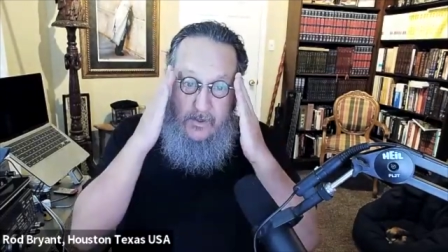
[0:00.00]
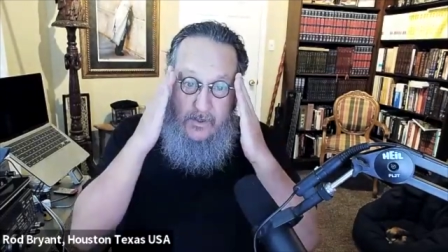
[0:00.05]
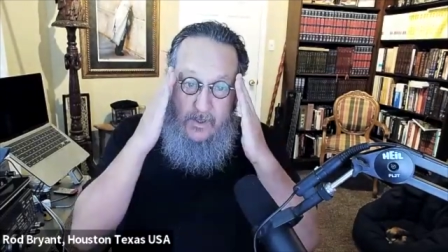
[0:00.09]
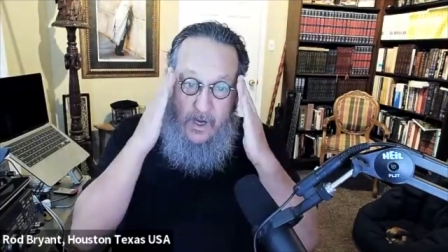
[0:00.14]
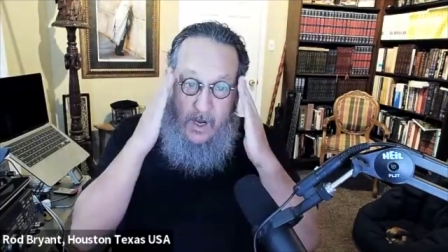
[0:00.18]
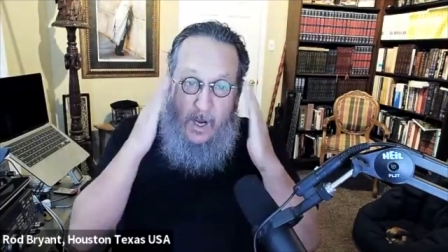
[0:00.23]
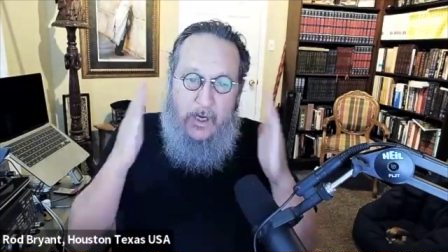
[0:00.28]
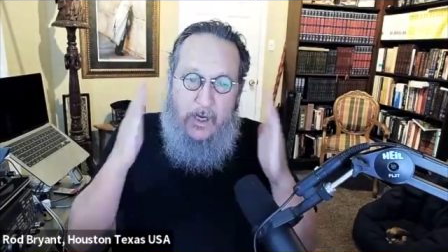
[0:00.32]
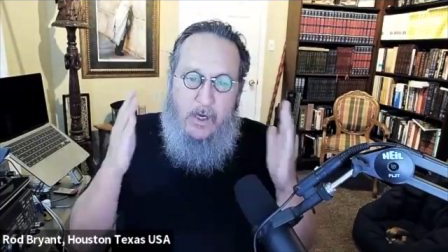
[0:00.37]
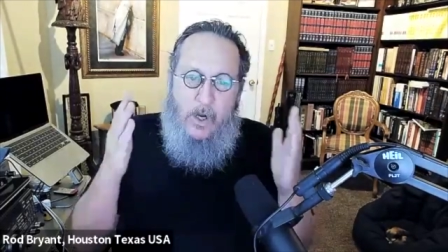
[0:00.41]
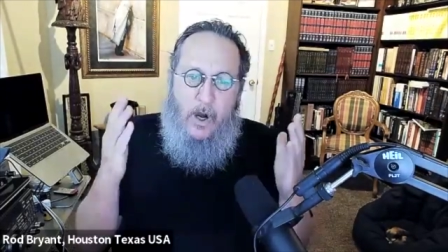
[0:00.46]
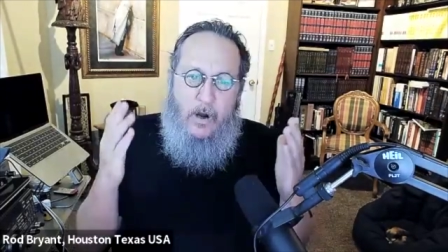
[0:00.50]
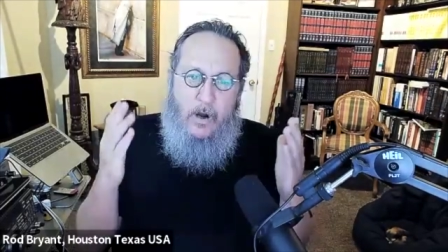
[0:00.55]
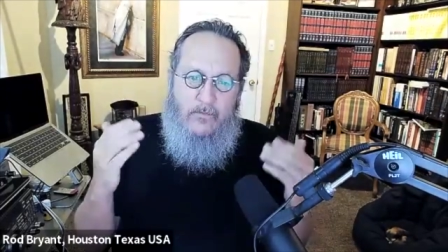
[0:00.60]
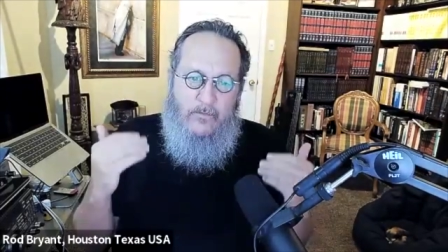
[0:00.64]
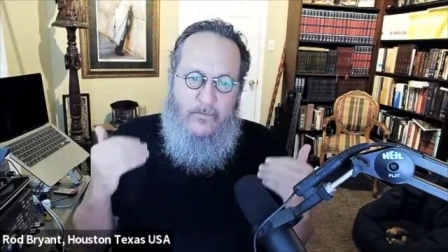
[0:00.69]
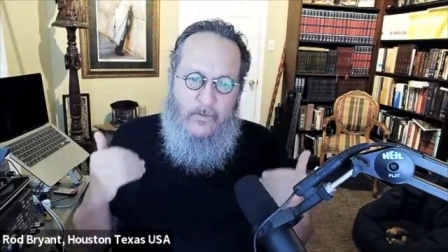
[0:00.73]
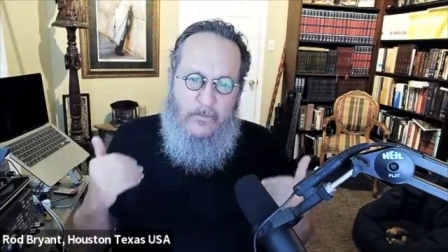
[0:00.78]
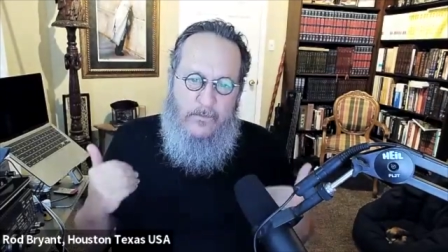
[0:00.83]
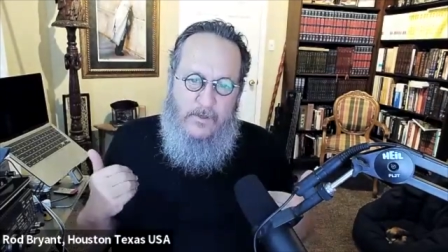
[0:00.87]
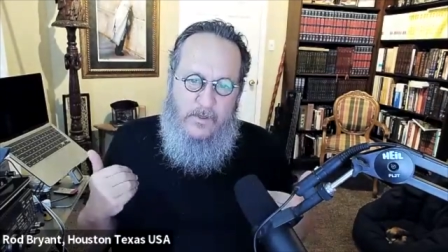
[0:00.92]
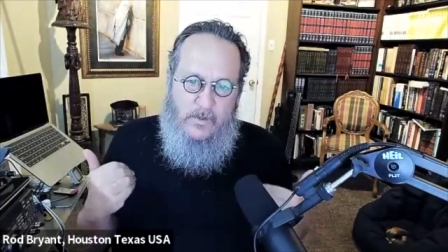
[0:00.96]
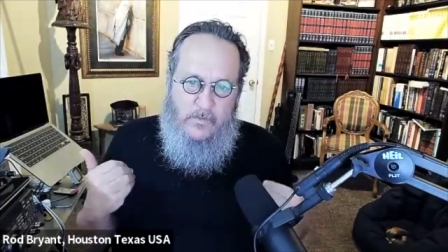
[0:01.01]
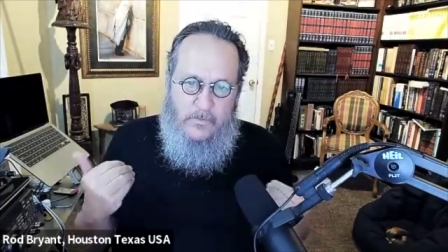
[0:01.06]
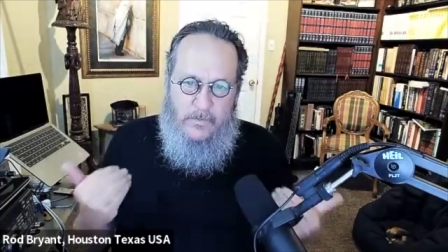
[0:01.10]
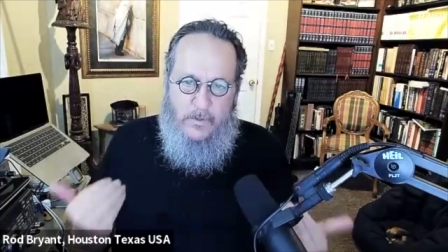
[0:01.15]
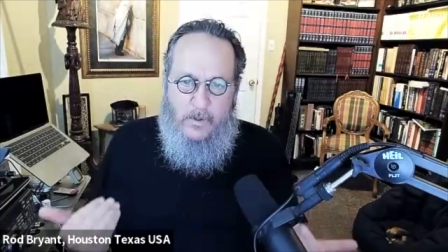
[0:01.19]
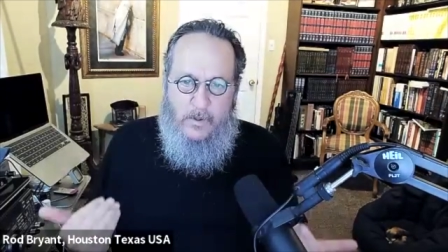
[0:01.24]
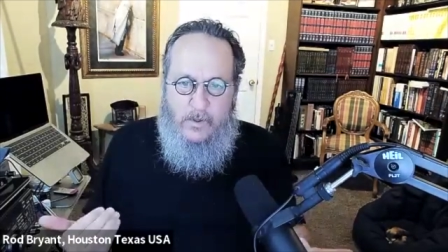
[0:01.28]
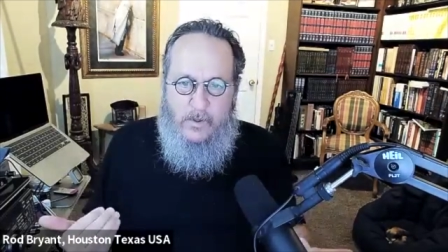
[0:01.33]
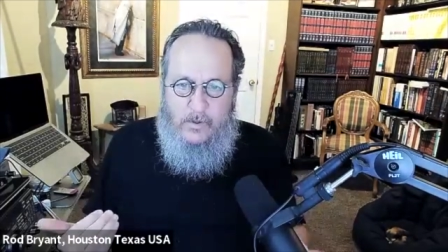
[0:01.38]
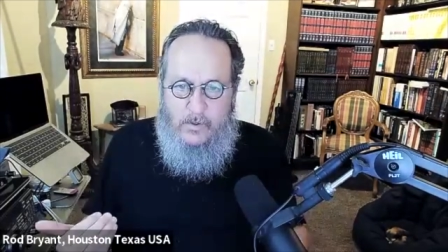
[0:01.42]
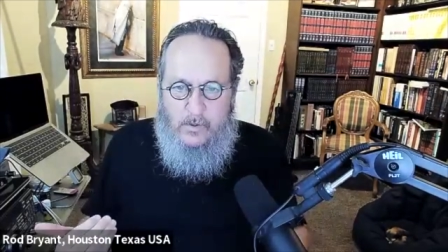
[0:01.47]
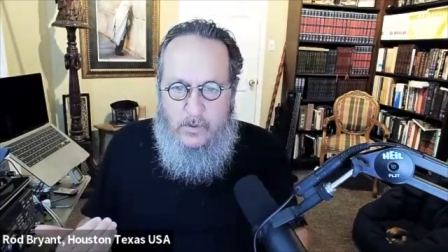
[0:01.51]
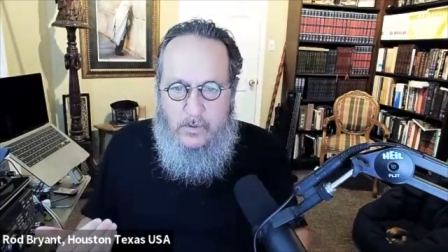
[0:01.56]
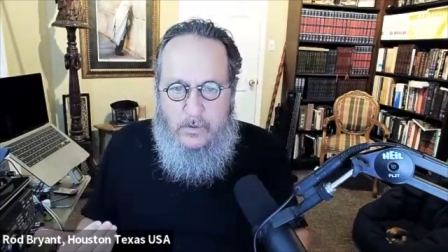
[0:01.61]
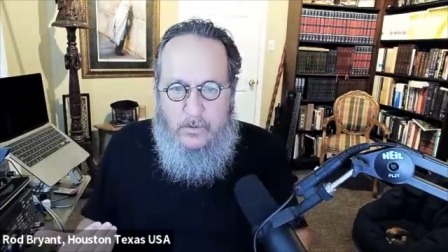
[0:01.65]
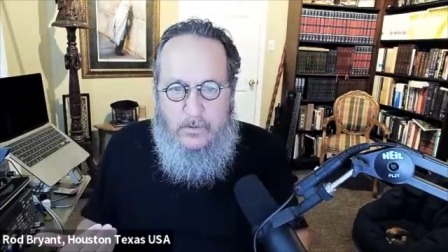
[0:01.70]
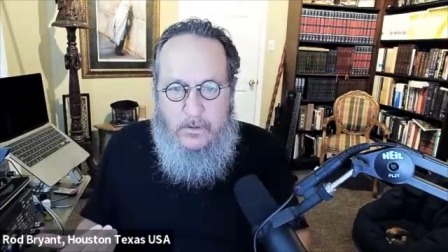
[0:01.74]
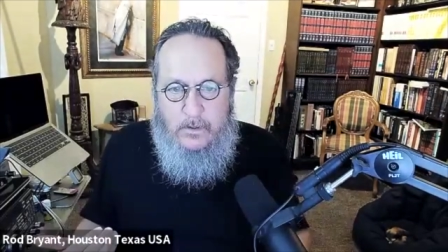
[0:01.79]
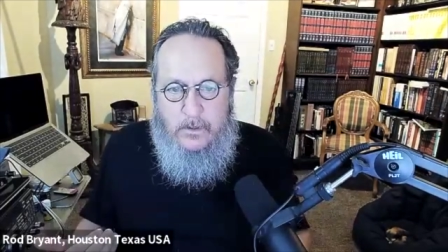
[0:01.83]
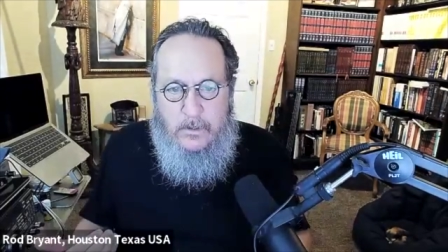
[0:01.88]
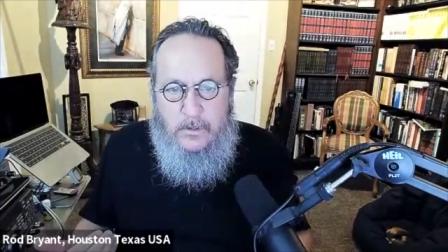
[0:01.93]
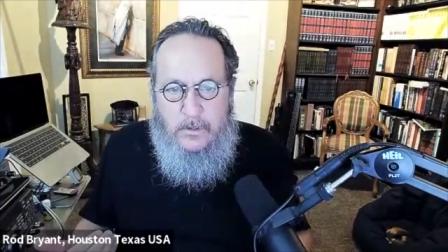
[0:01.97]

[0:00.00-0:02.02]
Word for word: Yaakov from his spiritual